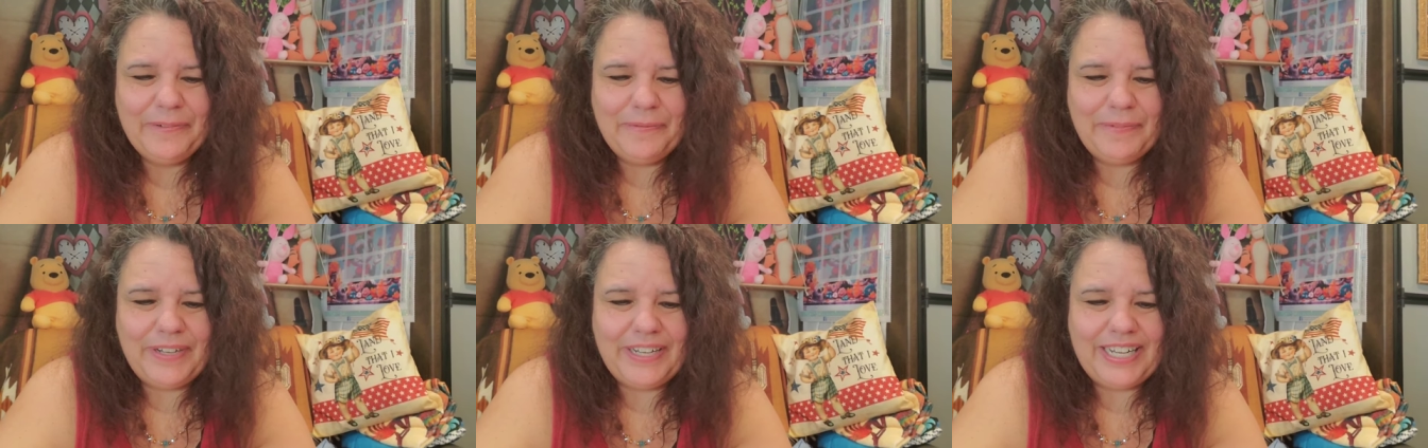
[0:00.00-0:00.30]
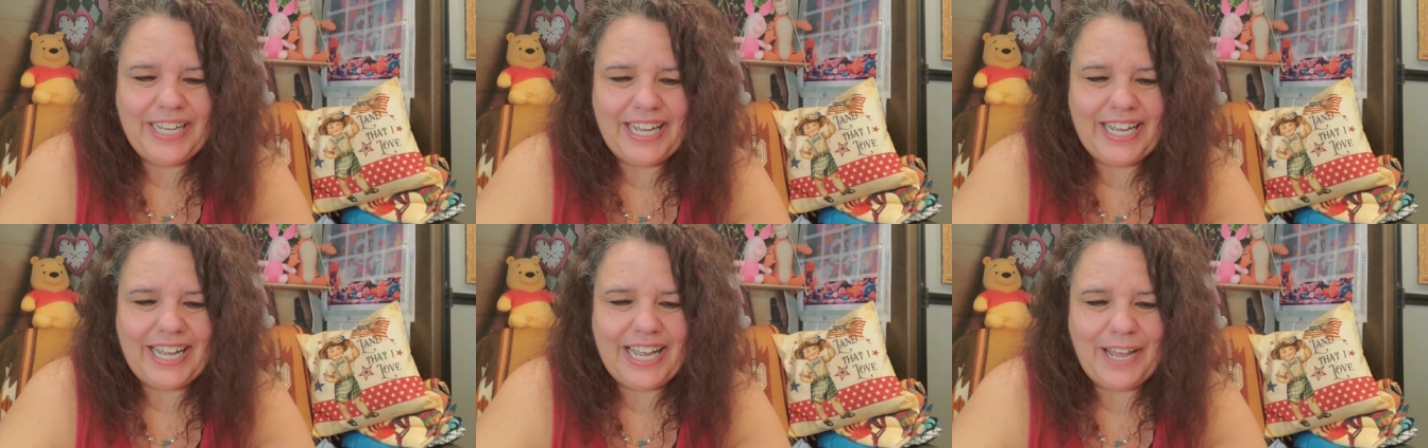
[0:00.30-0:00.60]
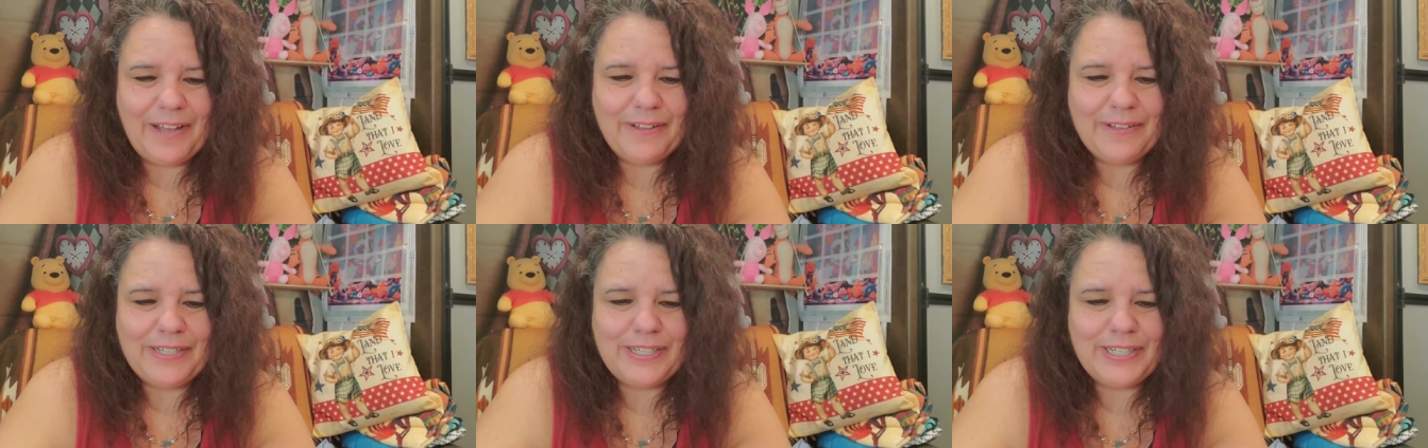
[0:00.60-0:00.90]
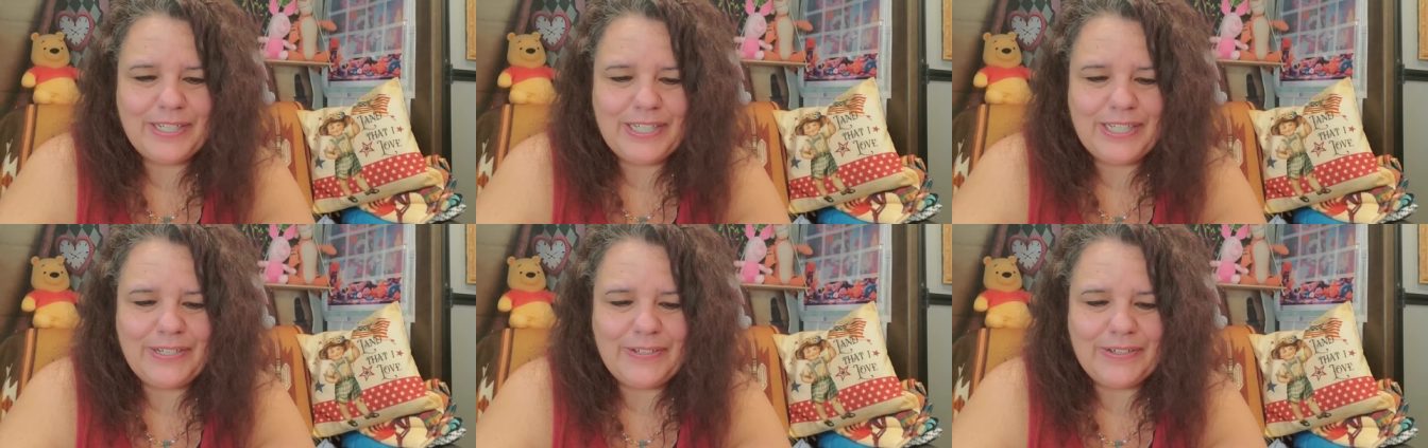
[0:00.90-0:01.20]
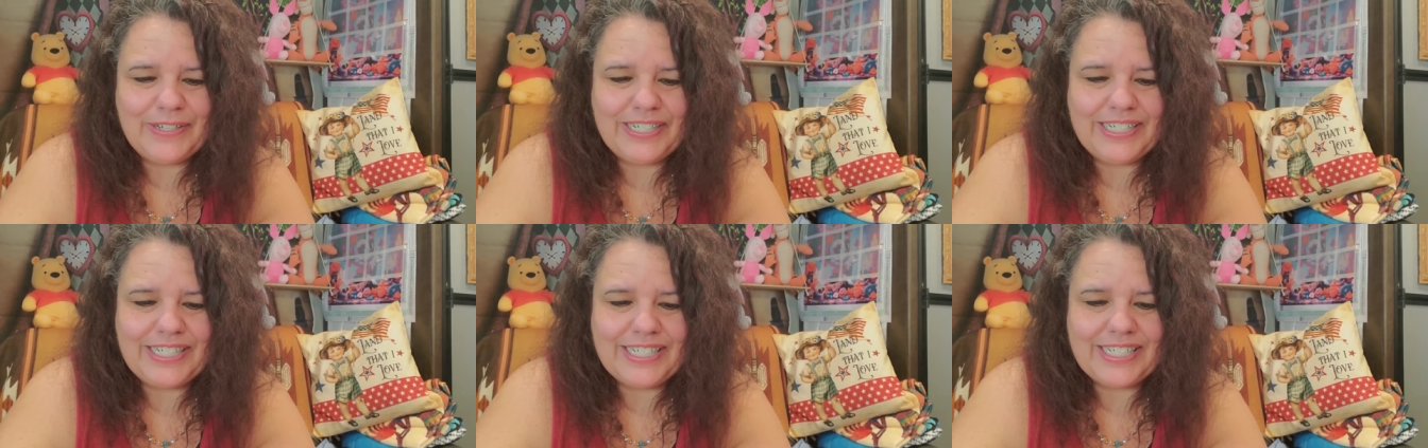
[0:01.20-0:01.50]
But yeah, absolutely
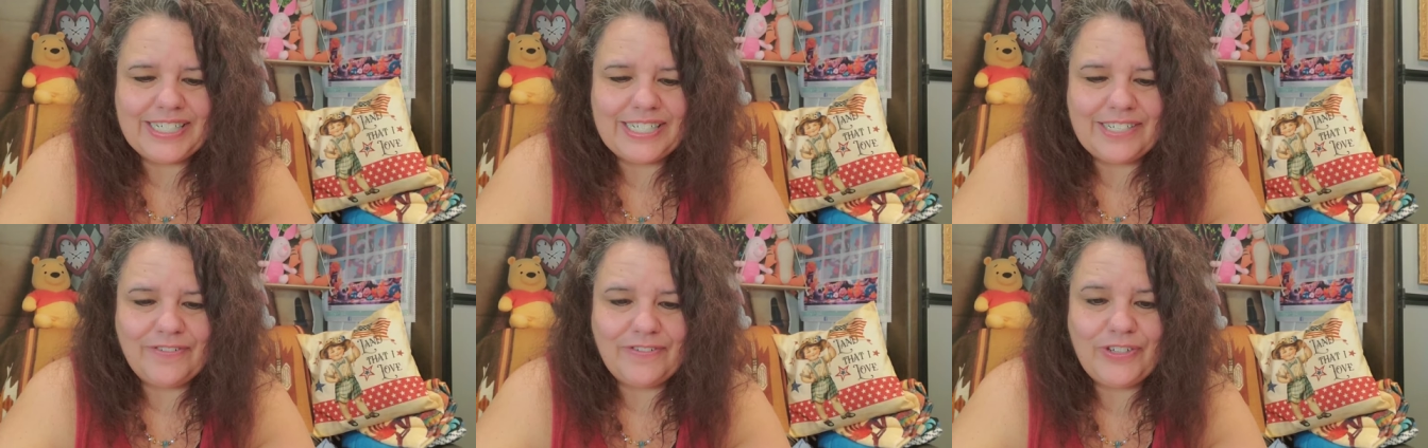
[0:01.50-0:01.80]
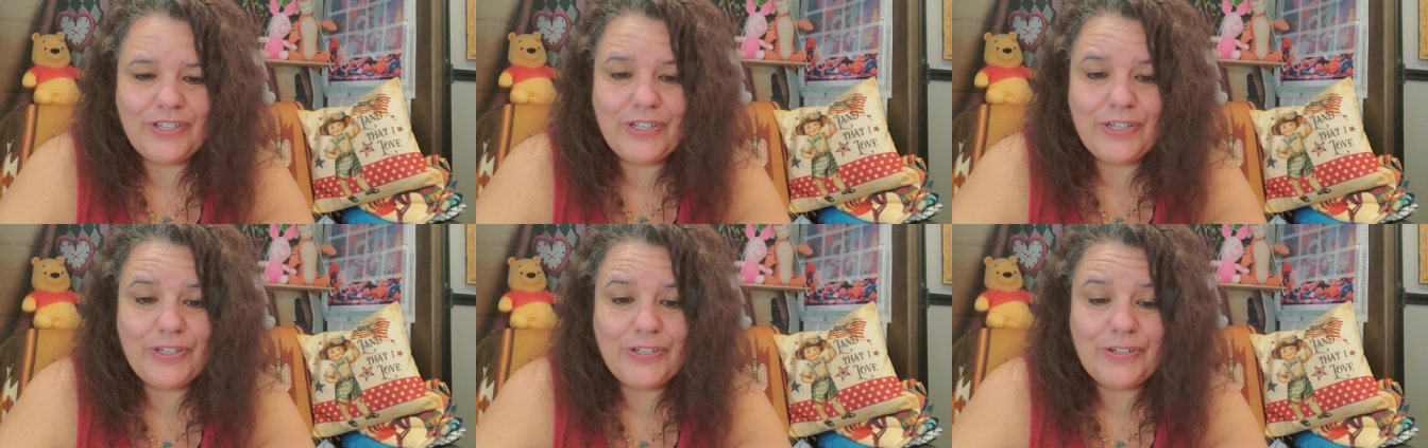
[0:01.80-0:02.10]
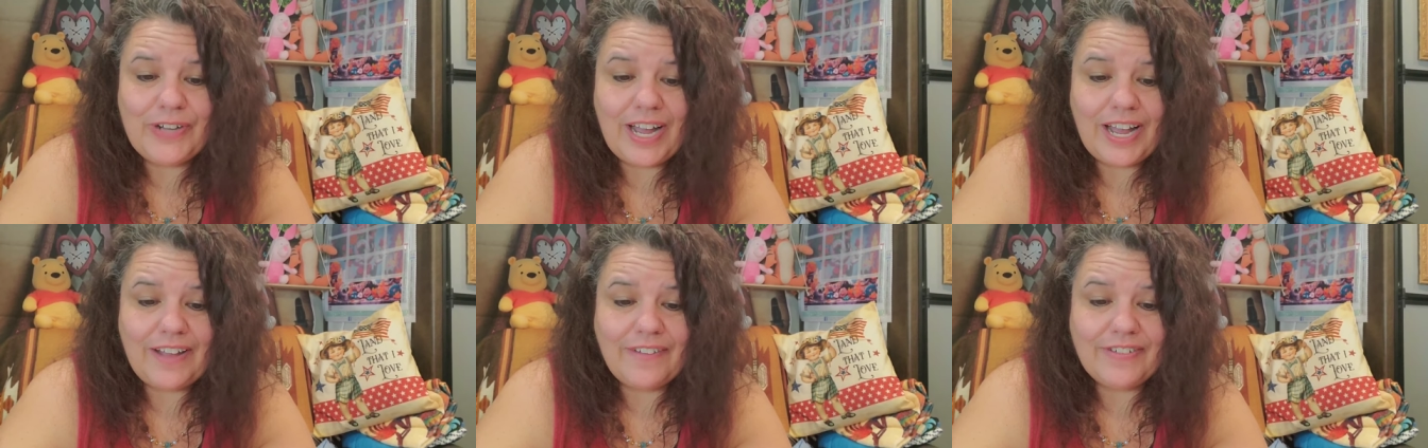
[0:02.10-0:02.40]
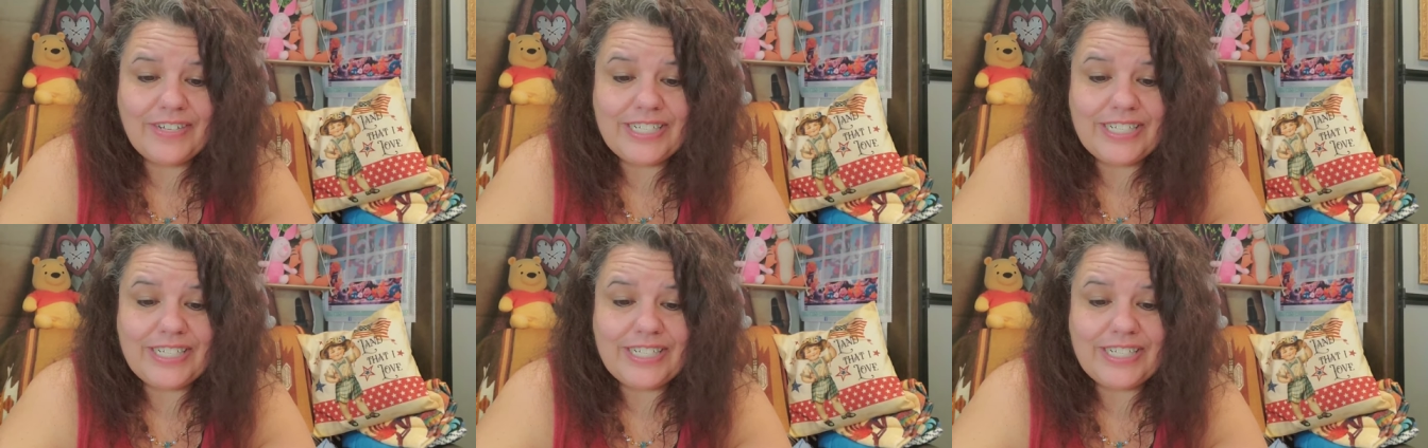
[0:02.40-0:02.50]
gorgeous. If you have